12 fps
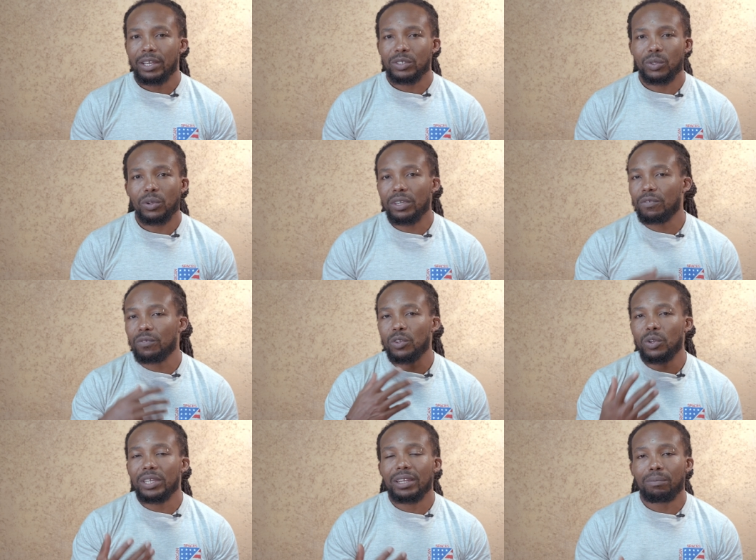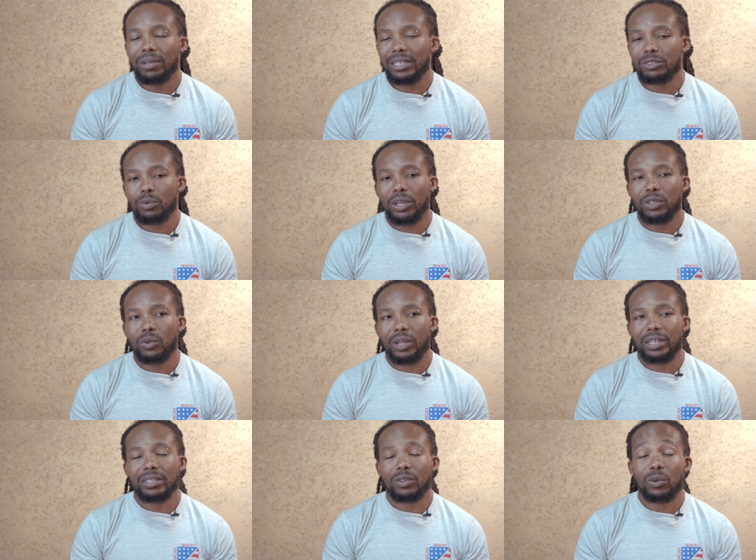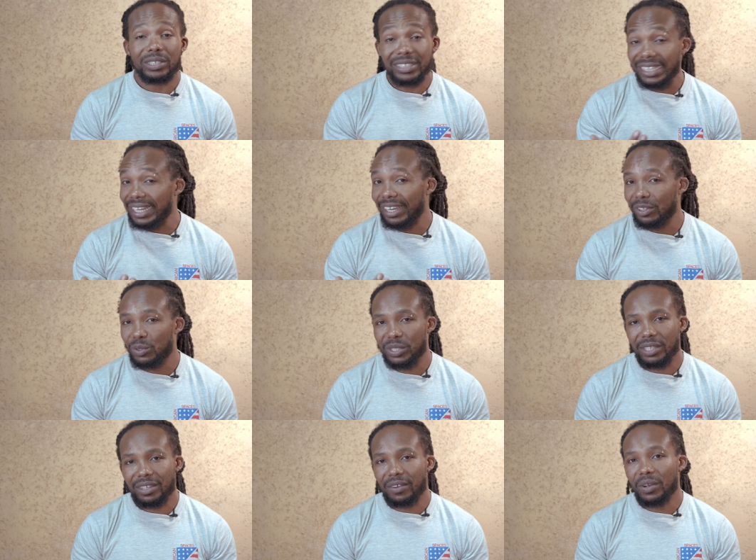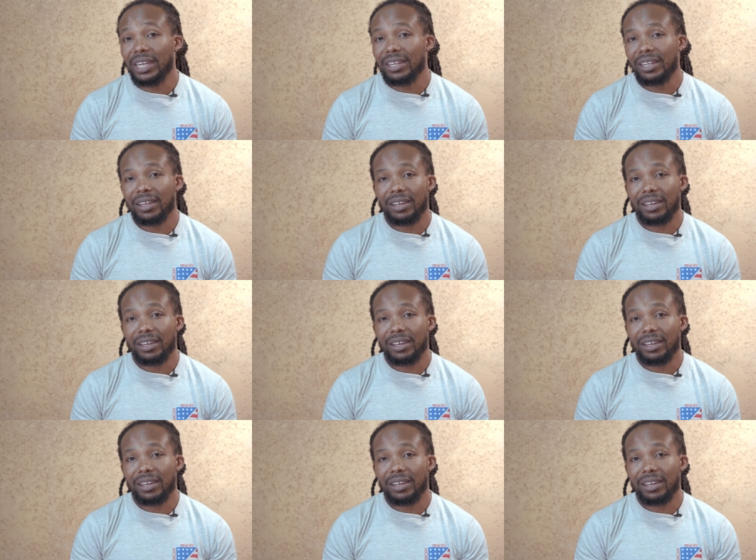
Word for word: So if you're in a place where you can consider using the red,